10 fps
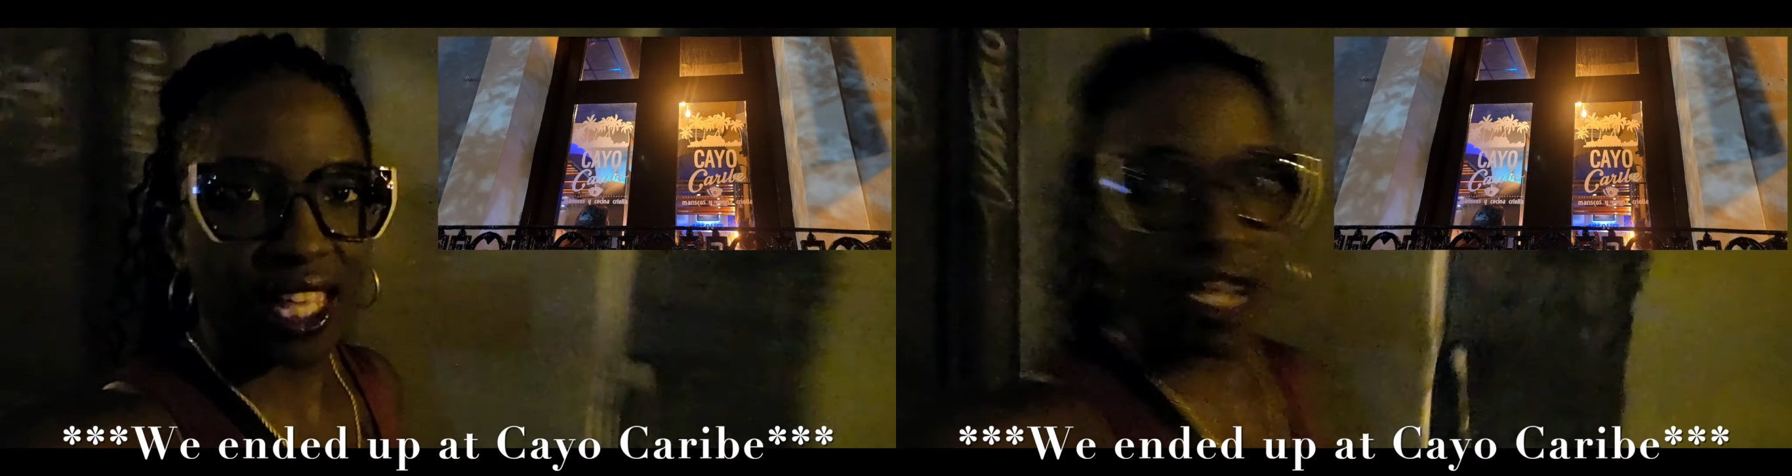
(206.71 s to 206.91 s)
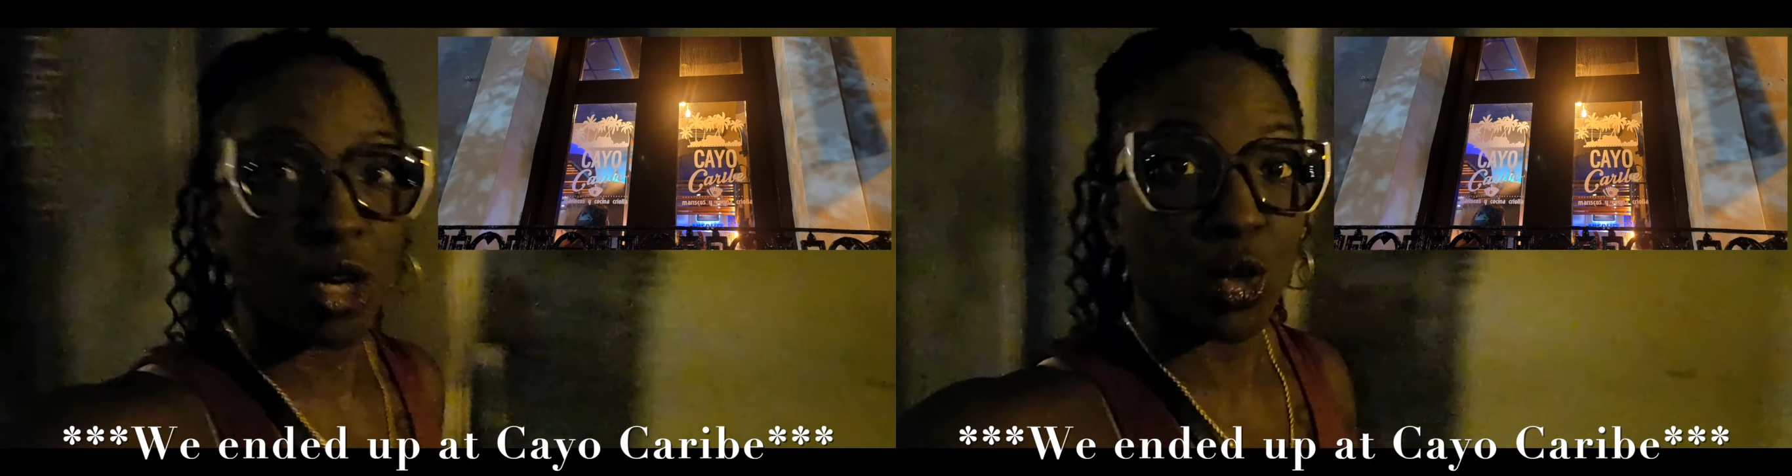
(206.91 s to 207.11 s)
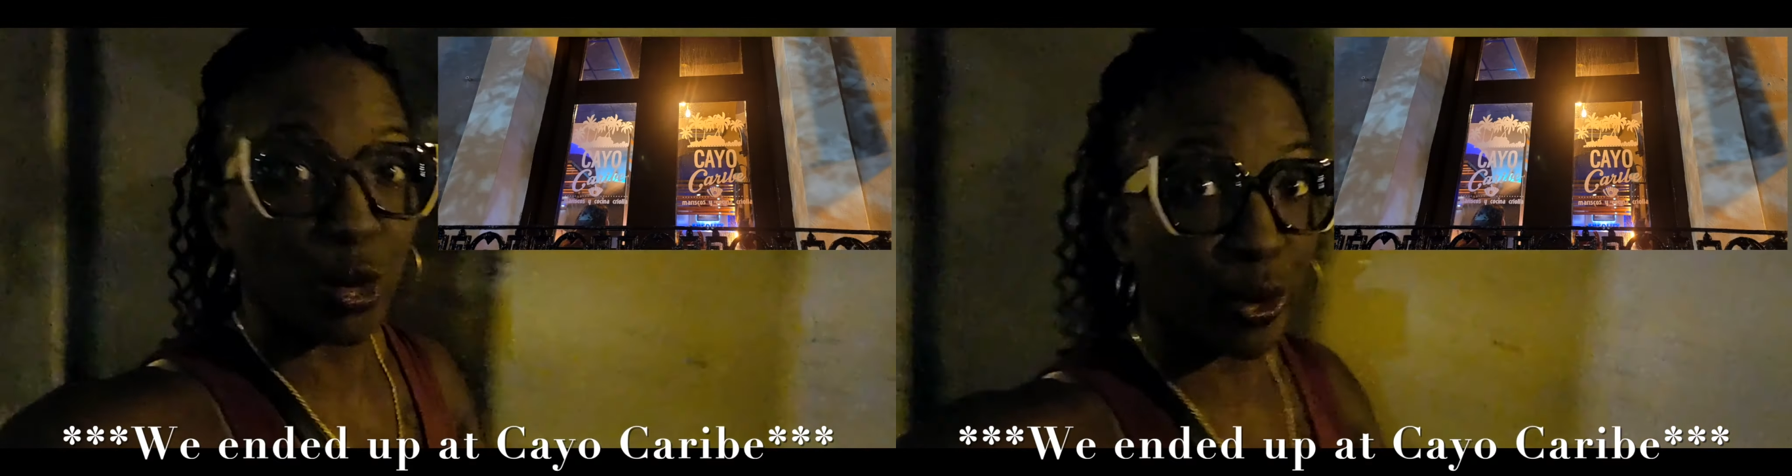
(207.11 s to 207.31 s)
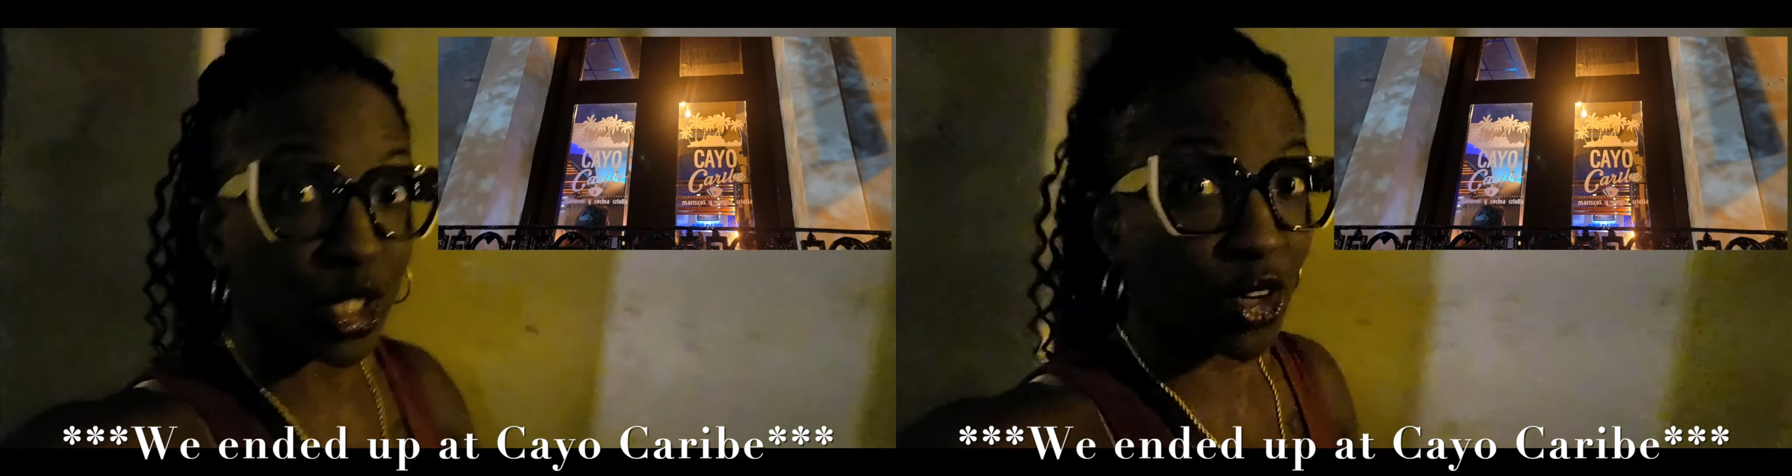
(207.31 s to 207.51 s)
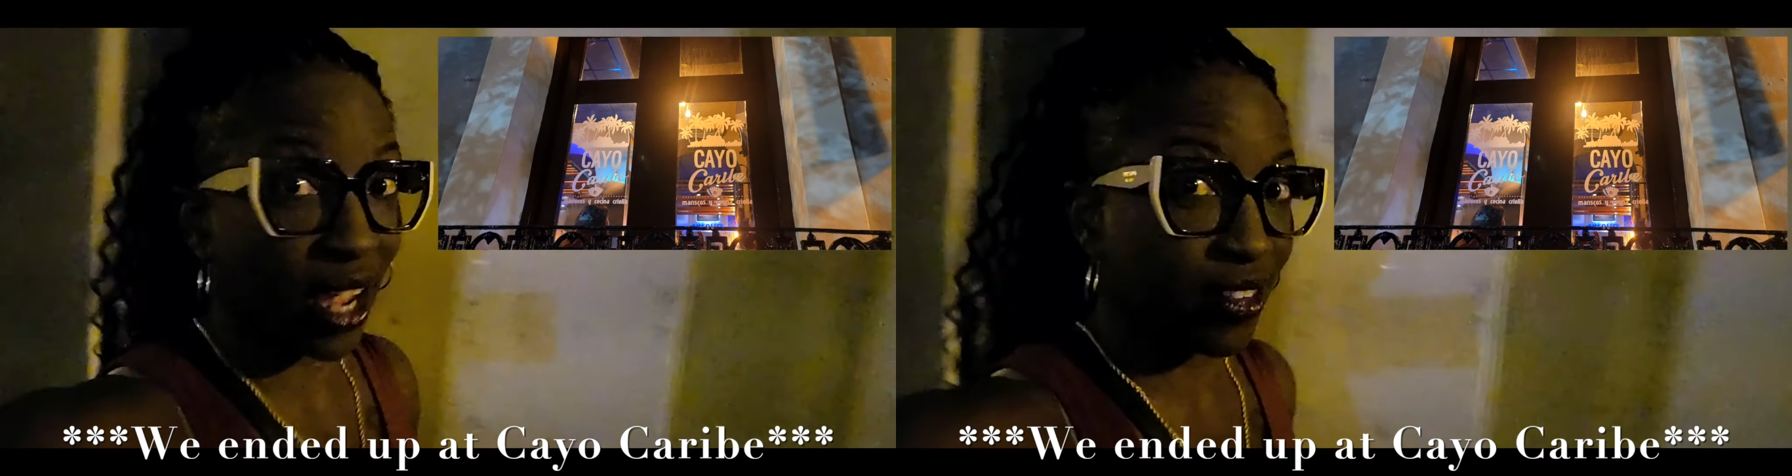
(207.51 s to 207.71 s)
that our Uber
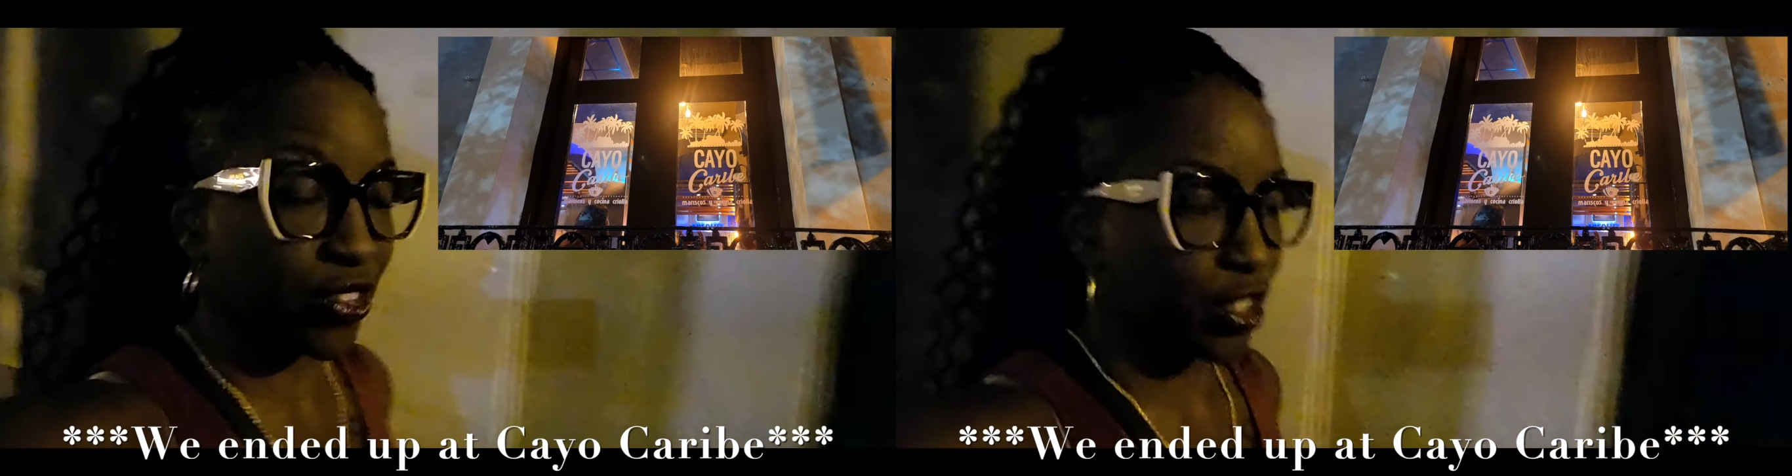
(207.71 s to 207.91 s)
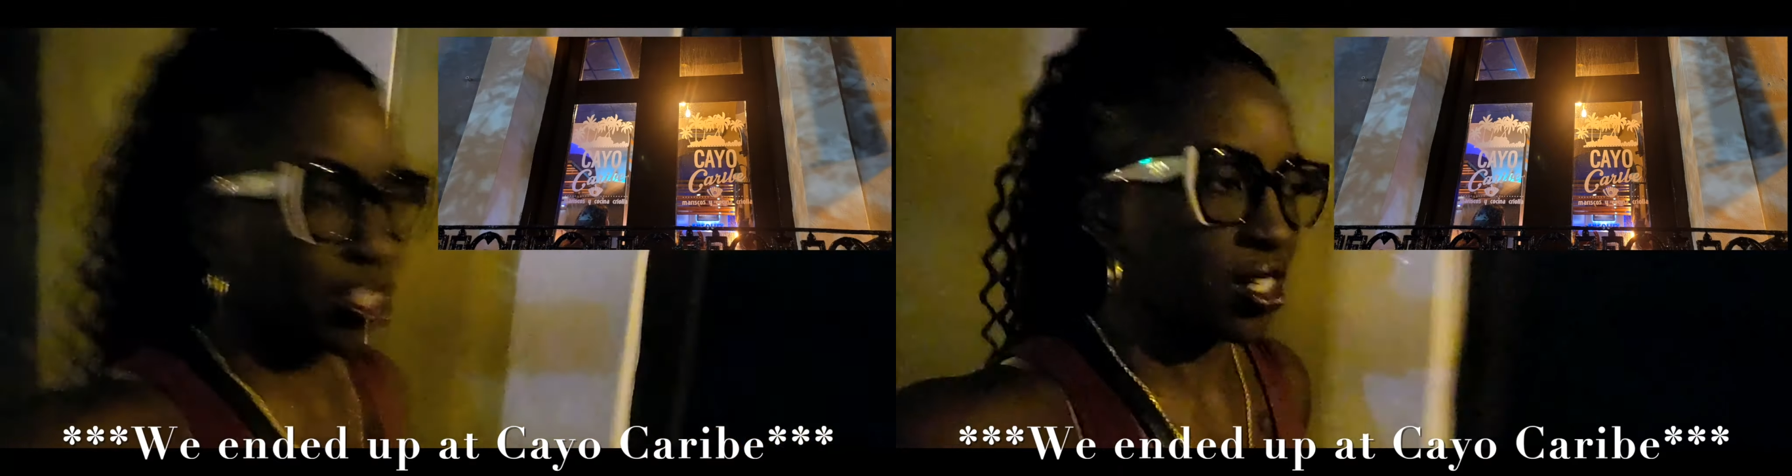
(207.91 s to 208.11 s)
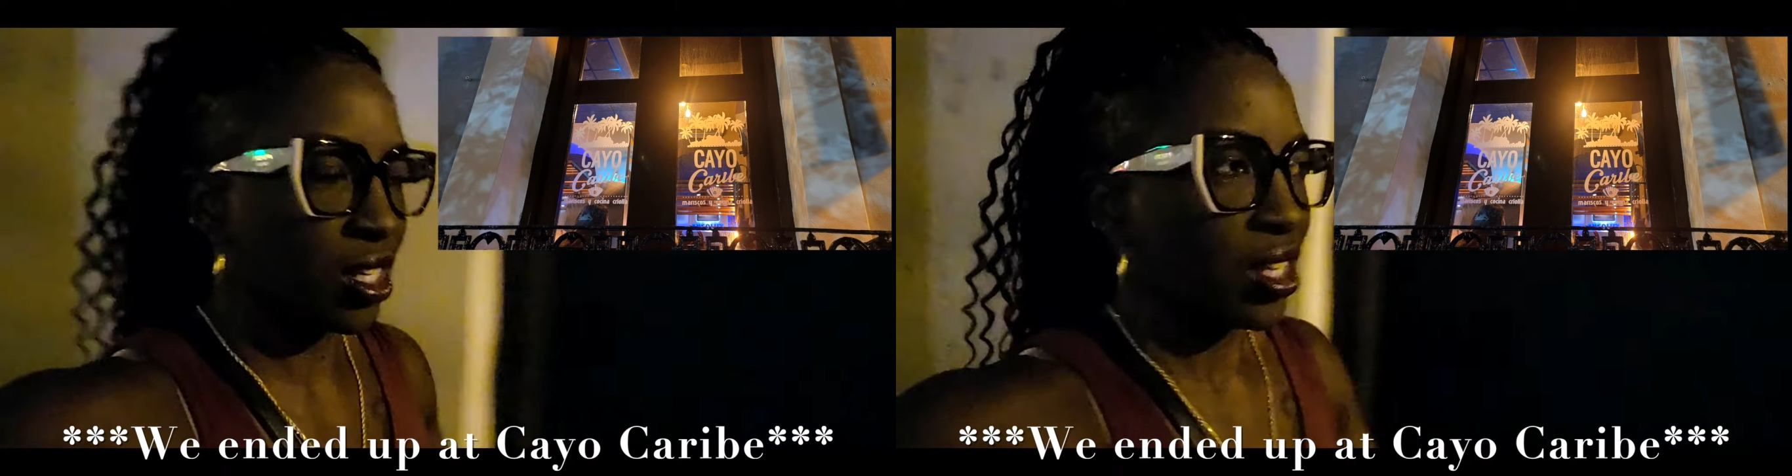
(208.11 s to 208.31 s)
driver